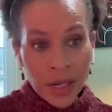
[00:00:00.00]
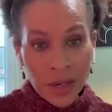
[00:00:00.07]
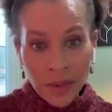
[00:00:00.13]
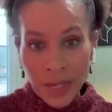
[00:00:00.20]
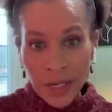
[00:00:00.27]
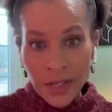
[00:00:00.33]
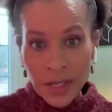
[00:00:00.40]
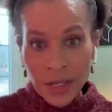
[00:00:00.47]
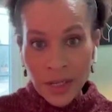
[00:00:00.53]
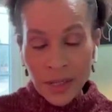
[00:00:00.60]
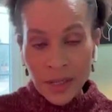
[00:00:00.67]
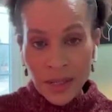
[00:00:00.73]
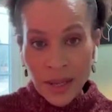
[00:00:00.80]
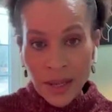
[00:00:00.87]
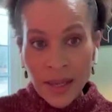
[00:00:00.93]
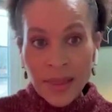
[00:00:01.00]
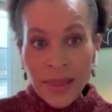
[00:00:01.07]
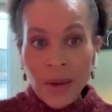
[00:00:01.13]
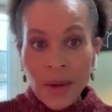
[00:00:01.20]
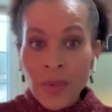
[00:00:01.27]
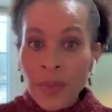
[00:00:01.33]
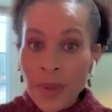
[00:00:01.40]
generations
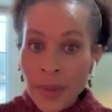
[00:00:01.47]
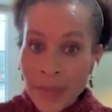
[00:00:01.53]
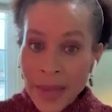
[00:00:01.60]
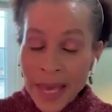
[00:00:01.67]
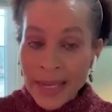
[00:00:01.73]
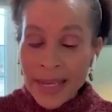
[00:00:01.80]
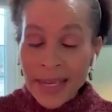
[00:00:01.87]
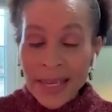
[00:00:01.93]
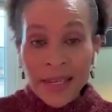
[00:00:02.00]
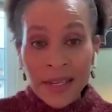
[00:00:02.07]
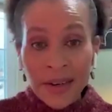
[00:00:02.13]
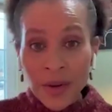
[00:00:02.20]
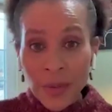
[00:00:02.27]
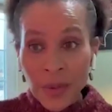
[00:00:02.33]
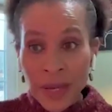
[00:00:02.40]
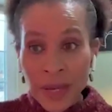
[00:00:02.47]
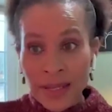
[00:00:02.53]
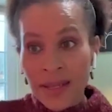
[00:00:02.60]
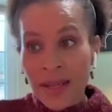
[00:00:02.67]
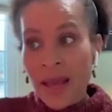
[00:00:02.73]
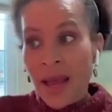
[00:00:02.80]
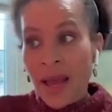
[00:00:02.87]
that will be met in different
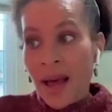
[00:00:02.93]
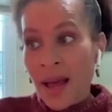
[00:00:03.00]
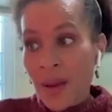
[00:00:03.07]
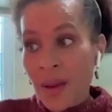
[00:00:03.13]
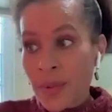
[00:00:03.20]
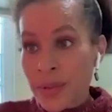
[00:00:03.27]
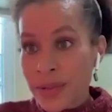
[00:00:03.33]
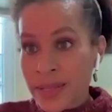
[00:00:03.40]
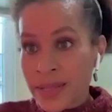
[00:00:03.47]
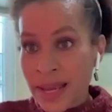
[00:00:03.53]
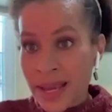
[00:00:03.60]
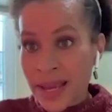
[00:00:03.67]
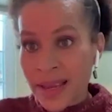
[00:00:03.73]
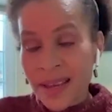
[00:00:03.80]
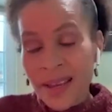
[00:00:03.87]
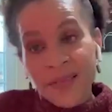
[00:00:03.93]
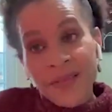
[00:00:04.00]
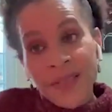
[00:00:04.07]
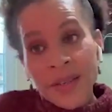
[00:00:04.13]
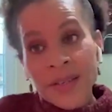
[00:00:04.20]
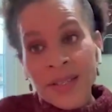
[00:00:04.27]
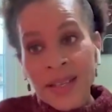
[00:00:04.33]
ways. I will say it
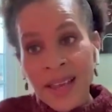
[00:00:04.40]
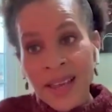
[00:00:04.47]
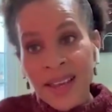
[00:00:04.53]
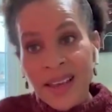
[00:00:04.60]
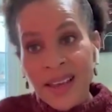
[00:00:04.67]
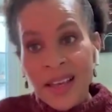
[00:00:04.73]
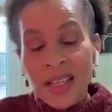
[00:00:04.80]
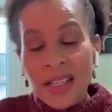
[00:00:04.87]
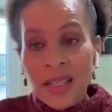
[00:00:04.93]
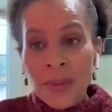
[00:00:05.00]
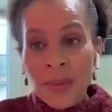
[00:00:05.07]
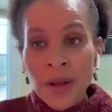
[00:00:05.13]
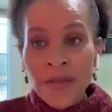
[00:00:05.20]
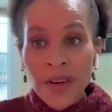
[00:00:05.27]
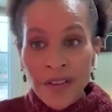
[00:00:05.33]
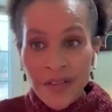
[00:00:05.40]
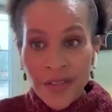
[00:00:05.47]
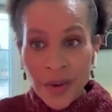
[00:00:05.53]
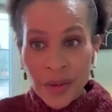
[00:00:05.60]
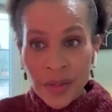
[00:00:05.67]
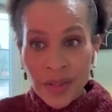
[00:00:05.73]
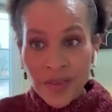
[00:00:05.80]
feels like some of our
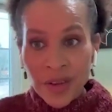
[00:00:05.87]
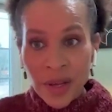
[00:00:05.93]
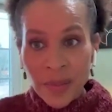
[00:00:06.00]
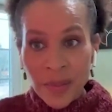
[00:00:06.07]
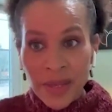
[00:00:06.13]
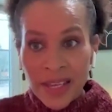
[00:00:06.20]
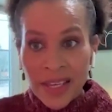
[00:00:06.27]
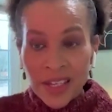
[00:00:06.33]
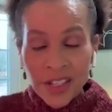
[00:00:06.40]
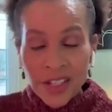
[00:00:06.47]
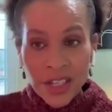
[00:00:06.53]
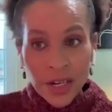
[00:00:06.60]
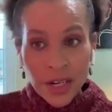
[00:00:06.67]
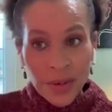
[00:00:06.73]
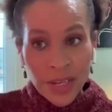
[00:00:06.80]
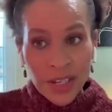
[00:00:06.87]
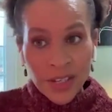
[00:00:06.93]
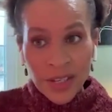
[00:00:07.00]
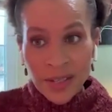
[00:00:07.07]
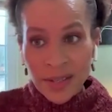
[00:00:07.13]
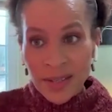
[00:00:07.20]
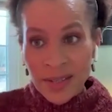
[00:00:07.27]
folks from
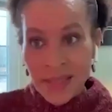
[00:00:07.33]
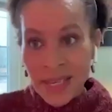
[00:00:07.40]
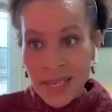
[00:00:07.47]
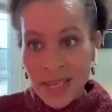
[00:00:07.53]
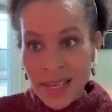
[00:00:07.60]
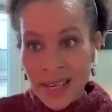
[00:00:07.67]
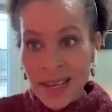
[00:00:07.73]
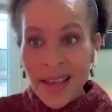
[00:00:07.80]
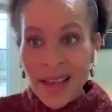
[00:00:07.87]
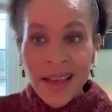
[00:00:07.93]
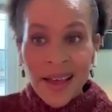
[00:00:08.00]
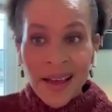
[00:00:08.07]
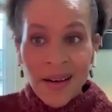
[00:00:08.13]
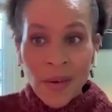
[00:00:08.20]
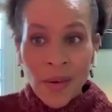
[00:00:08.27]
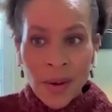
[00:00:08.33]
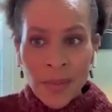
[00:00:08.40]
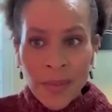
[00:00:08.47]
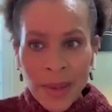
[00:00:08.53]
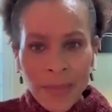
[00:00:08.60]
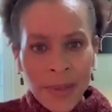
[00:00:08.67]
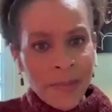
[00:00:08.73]
Generation Z
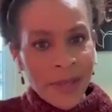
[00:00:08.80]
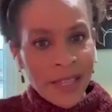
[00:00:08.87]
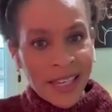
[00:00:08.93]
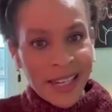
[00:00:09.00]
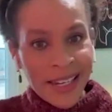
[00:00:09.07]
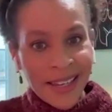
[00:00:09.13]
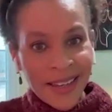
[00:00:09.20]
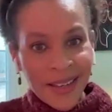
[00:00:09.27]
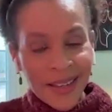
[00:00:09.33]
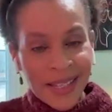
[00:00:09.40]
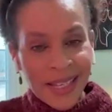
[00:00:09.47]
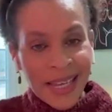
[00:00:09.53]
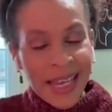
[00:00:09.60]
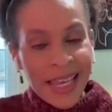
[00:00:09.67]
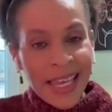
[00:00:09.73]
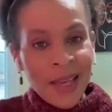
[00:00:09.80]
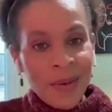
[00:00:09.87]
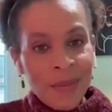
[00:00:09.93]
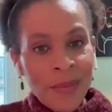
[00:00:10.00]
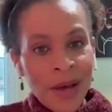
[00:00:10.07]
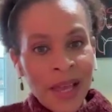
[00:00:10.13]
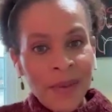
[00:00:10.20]
or maybe millennials,
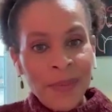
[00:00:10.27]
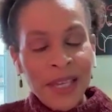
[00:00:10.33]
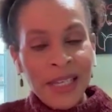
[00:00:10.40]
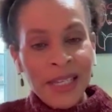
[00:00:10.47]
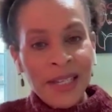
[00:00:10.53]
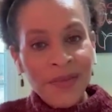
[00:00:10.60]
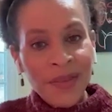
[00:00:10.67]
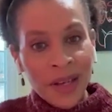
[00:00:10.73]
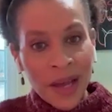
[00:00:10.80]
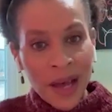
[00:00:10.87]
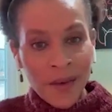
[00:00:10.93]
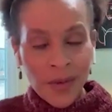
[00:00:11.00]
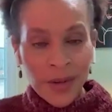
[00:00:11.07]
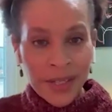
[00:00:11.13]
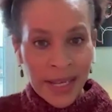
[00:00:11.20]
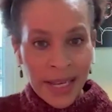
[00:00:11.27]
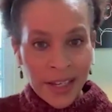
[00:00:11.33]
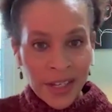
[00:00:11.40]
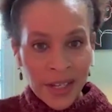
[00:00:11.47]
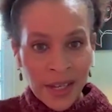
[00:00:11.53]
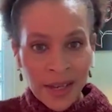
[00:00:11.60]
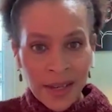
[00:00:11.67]
it might be a different
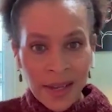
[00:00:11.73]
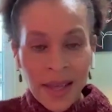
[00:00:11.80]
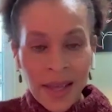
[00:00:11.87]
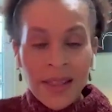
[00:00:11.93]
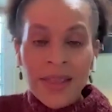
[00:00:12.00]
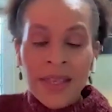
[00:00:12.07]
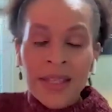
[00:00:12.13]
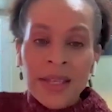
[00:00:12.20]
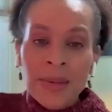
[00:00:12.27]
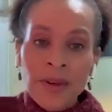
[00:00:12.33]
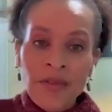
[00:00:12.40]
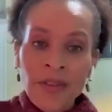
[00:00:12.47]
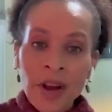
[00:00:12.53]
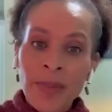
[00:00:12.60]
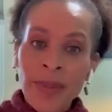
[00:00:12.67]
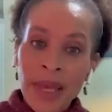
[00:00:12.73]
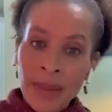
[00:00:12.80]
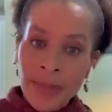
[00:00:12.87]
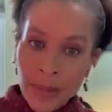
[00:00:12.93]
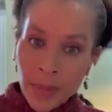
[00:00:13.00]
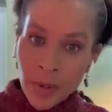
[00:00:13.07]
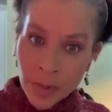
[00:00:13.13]
conversation than some of our
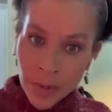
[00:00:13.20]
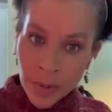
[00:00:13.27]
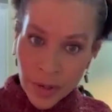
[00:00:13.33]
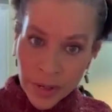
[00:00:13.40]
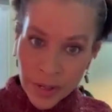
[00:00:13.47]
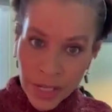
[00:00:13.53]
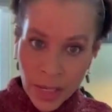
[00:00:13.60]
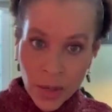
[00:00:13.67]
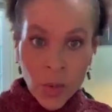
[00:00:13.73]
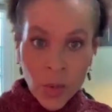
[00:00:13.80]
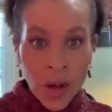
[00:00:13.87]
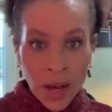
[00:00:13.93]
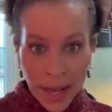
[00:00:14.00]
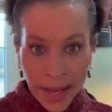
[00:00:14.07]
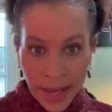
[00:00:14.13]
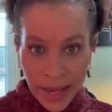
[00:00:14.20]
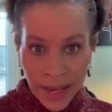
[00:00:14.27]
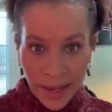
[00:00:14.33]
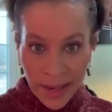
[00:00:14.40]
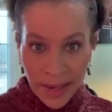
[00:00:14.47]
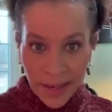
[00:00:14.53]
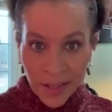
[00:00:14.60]
baby boomer Gen
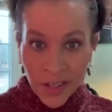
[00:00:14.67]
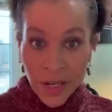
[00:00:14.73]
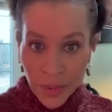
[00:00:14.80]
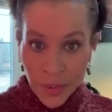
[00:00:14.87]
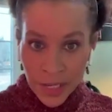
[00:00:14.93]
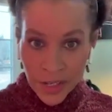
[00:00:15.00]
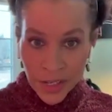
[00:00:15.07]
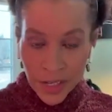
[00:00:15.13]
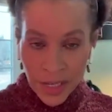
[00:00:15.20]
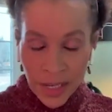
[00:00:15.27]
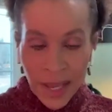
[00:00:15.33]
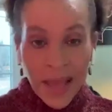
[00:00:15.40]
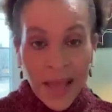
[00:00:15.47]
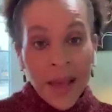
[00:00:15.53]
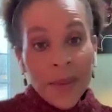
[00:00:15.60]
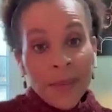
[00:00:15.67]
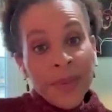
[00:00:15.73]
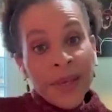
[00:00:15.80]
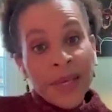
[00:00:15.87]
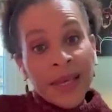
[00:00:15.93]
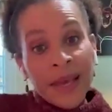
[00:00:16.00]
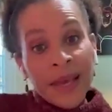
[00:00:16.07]
Y generation
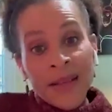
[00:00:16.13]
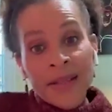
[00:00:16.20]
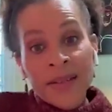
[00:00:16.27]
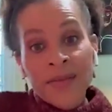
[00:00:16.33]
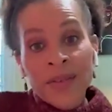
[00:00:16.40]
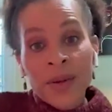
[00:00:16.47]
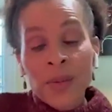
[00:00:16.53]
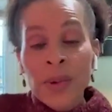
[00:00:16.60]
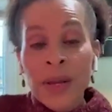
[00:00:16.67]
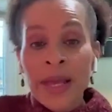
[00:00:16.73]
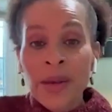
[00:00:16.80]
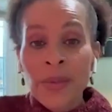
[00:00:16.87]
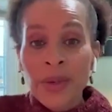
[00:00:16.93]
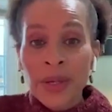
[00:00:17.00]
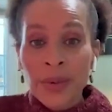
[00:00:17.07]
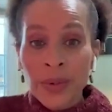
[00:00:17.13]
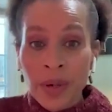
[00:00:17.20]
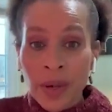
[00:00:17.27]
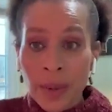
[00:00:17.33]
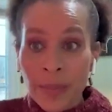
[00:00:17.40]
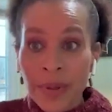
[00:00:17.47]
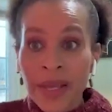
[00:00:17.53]
because of the way we
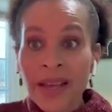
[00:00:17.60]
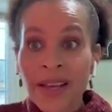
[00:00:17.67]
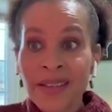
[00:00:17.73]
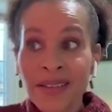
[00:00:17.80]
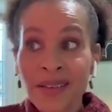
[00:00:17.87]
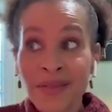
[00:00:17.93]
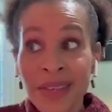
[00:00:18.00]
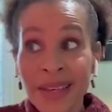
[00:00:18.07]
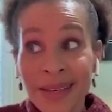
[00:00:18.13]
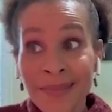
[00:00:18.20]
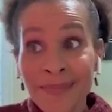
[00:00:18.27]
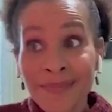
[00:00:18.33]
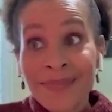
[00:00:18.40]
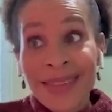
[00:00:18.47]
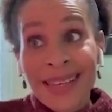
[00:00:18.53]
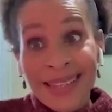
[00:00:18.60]
grew up, because of the